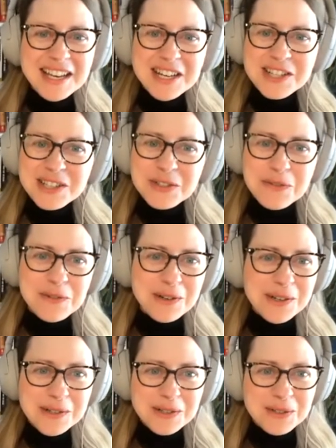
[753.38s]
just
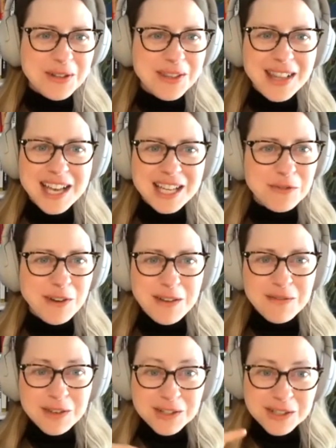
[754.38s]
over sort of the last five
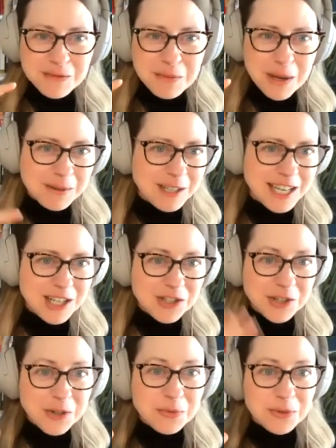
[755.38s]
years of
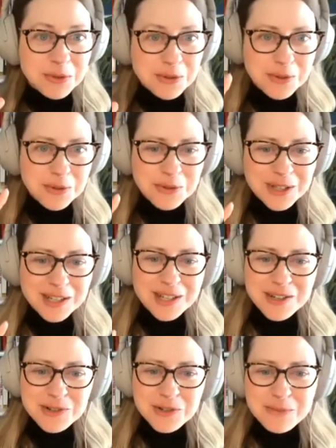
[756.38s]
publication grew
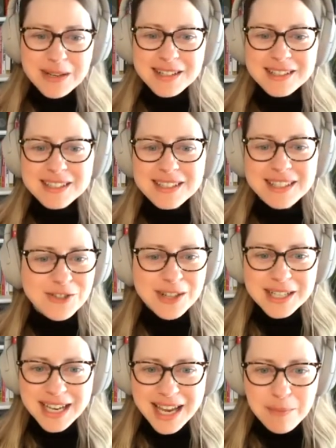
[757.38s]
tremendously,
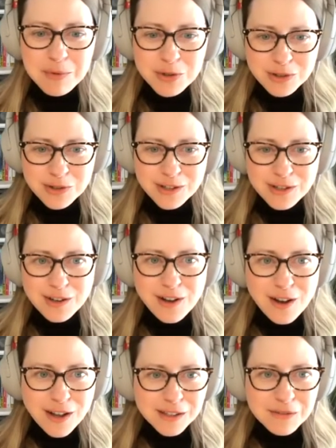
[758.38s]
trying to capture
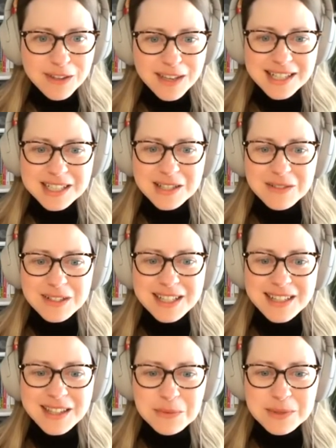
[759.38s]
all of the
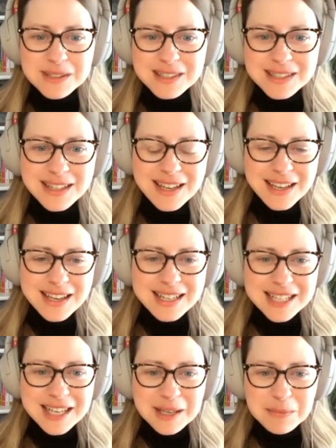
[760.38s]
activity that was
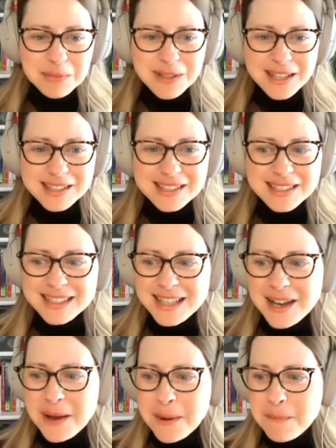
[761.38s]
taking place.
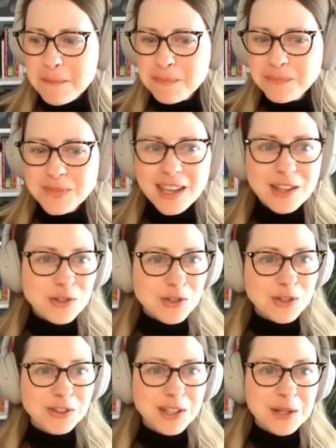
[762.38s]
Um, and
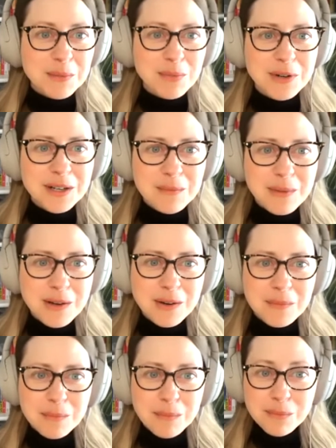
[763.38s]
certainly your point about
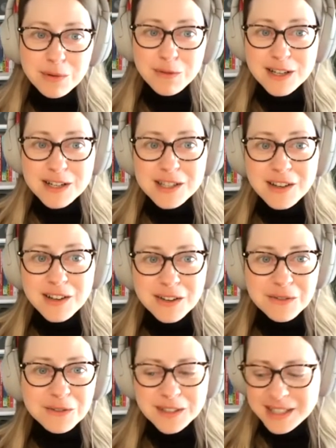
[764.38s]
preventing
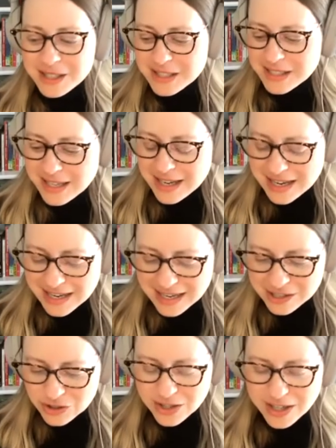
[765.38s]
conflict uh,
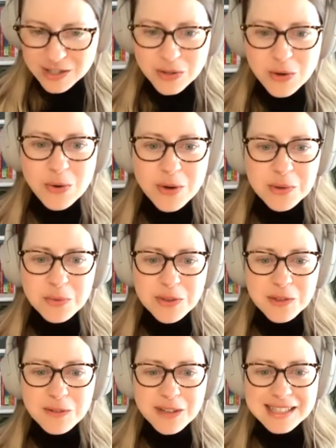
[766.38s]
strikes a chord
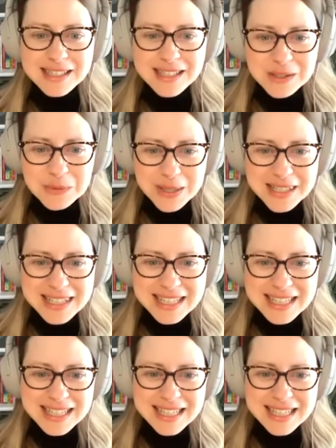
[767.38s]
with events this week.